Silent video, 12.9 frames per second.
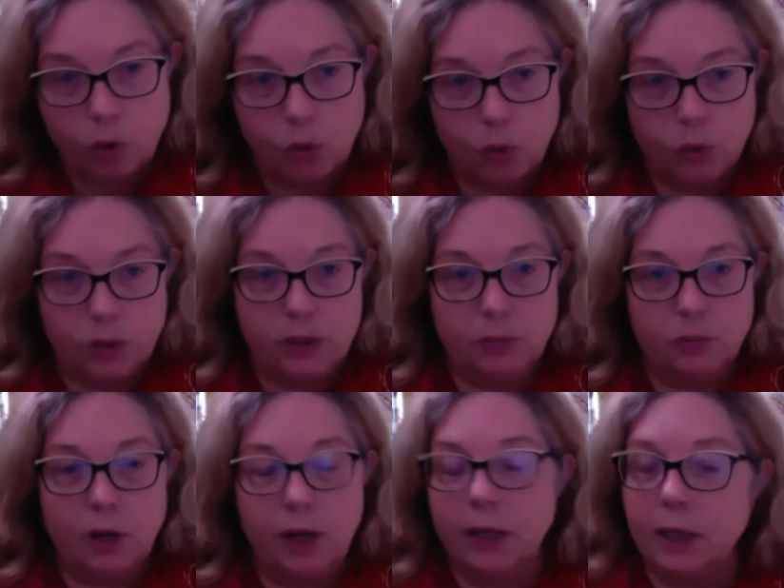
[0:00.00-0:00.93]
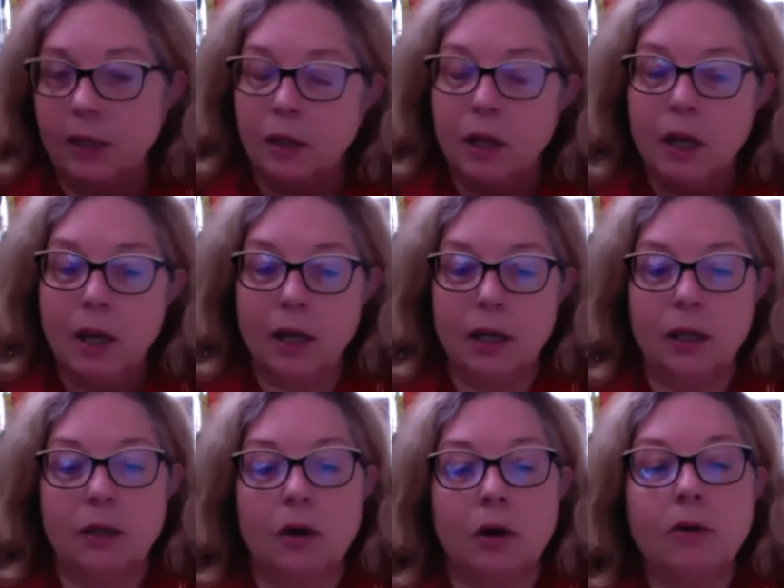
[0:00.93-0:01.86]
holding, right?
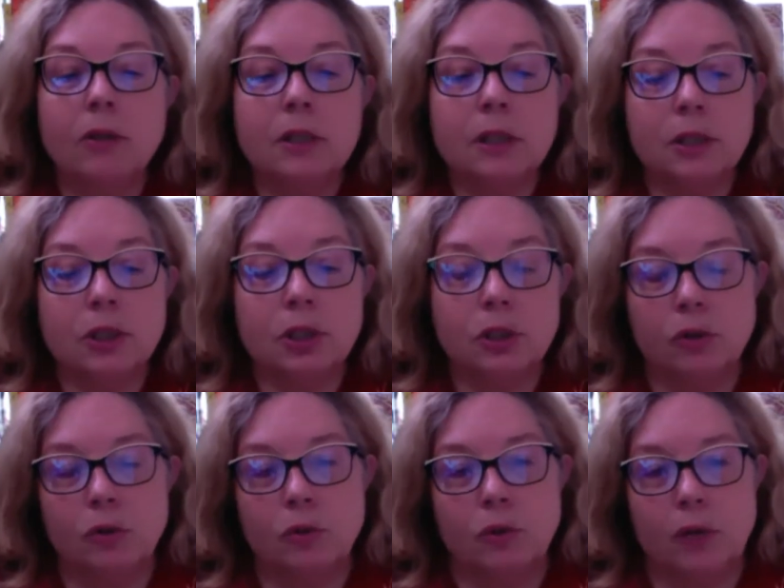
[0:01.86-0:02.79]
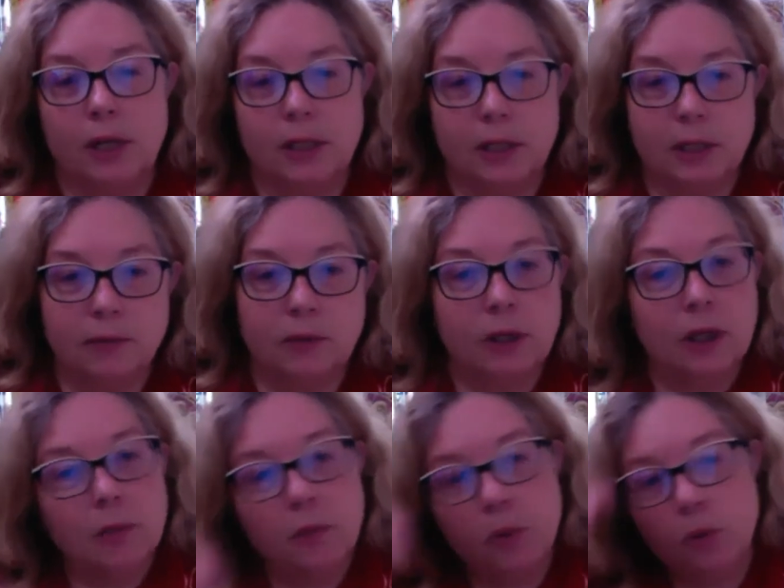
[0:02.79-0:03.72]
In our intentional creativity
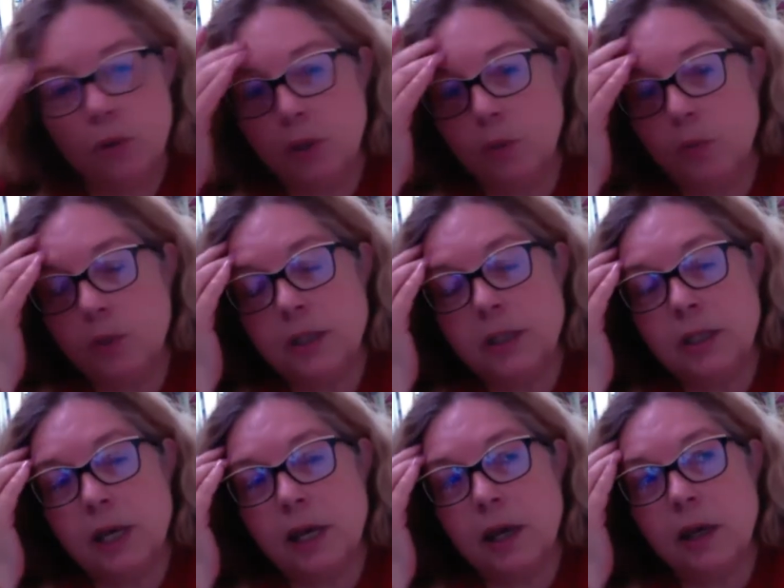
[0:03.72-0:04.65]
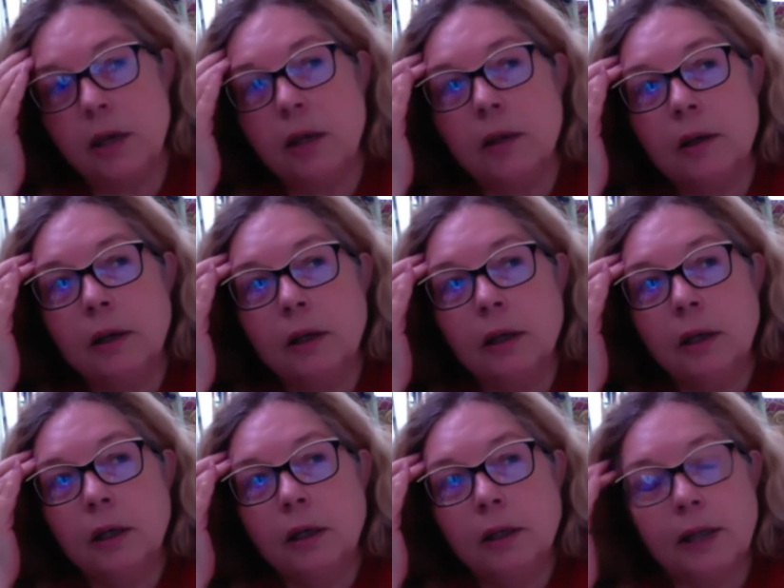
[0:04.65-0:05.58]
community, we say
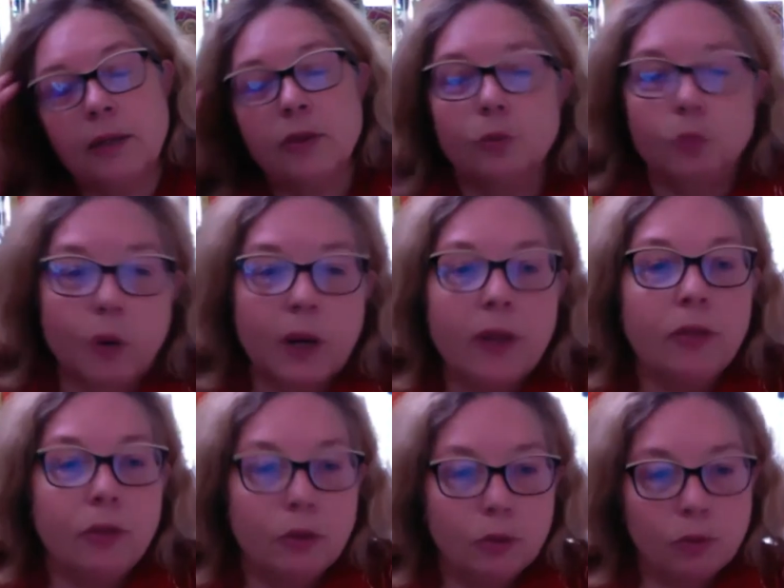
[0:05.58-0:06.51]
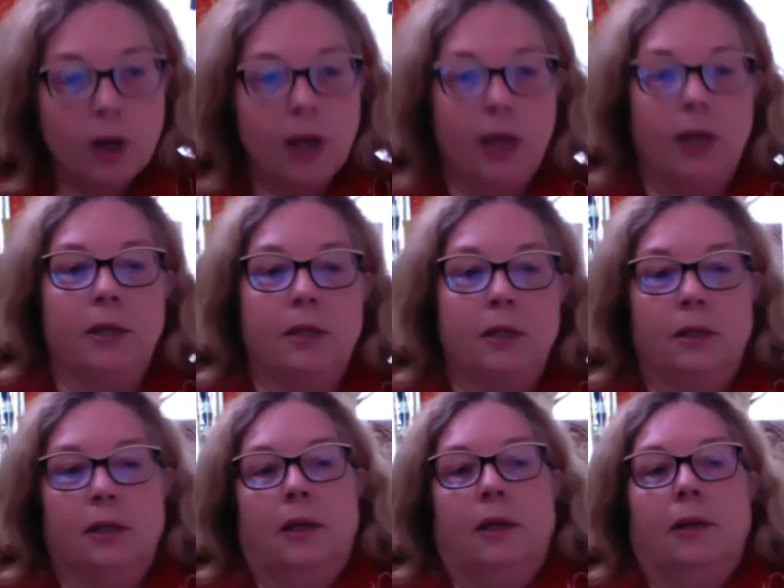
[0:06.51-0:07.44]
that the red thread
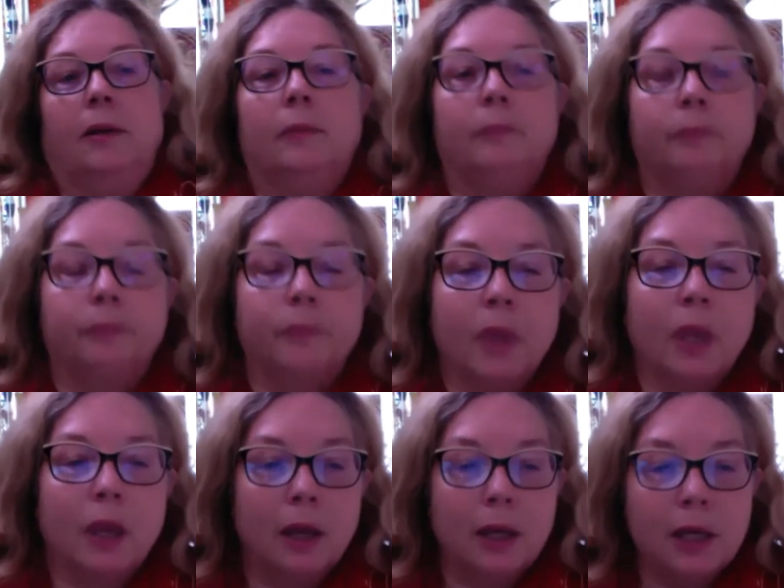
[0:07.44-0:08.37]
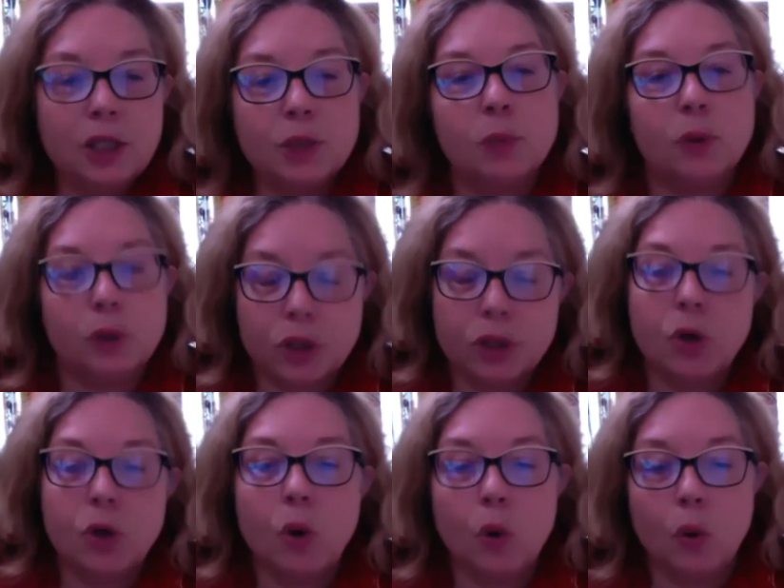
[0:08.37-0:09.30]
each person
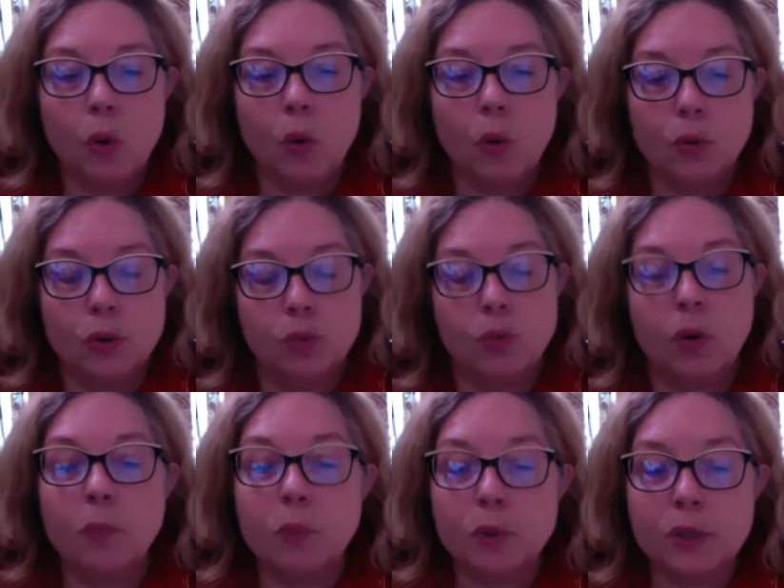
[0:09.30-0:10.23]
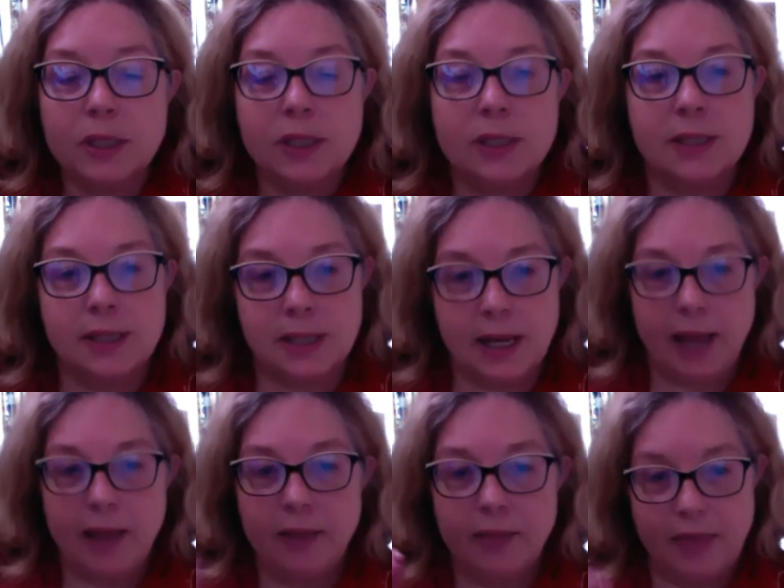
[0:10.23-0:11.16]
holds represents
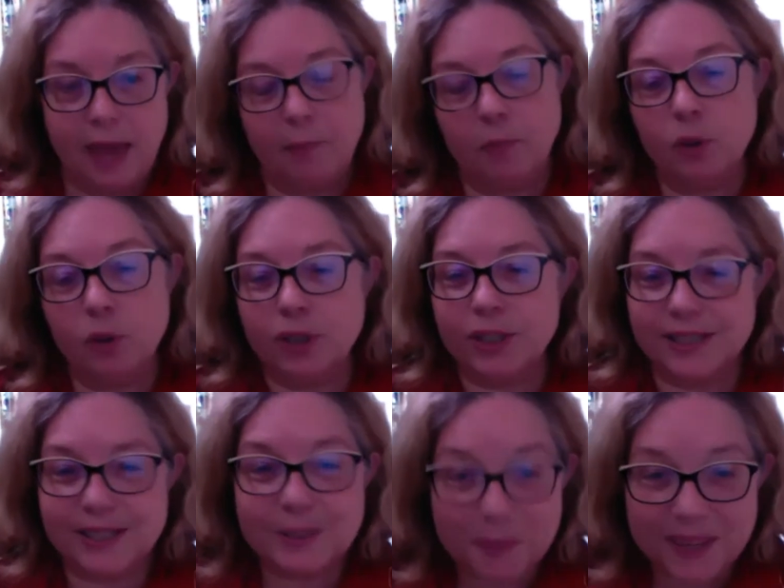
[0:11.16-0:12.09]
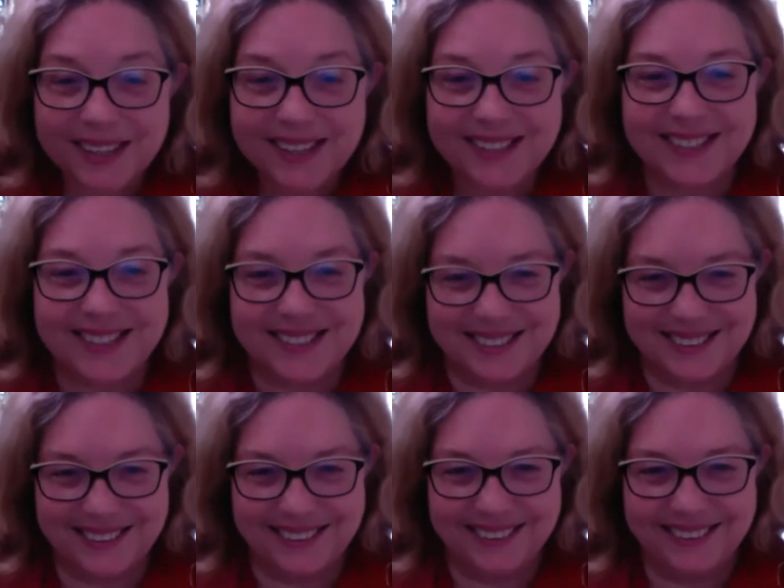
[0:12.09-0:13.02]
that person's piece.
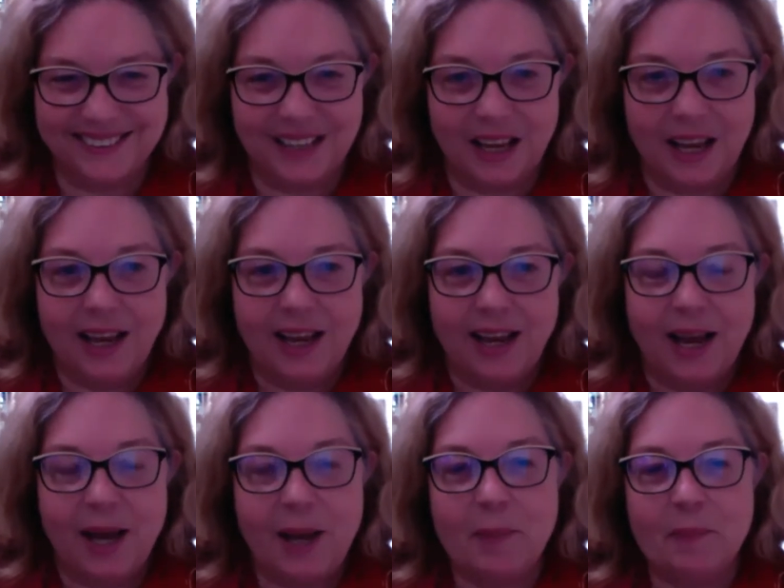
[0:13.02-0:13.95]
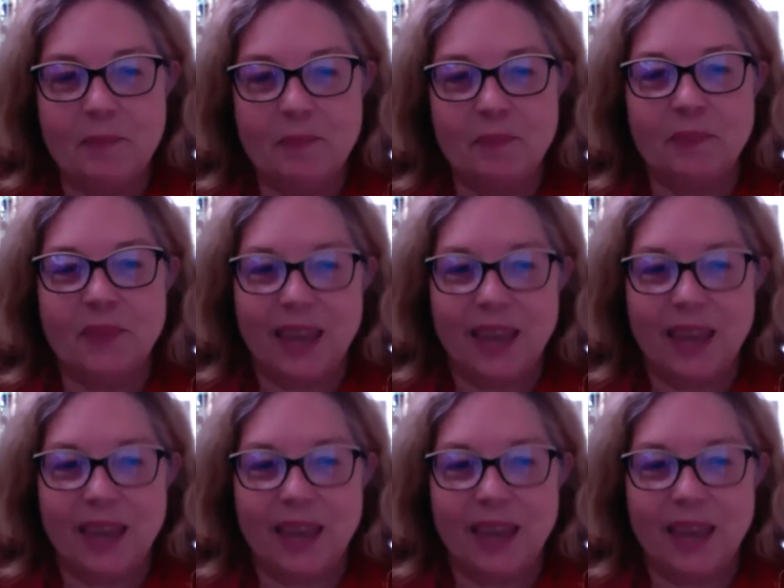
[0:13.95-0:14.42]
And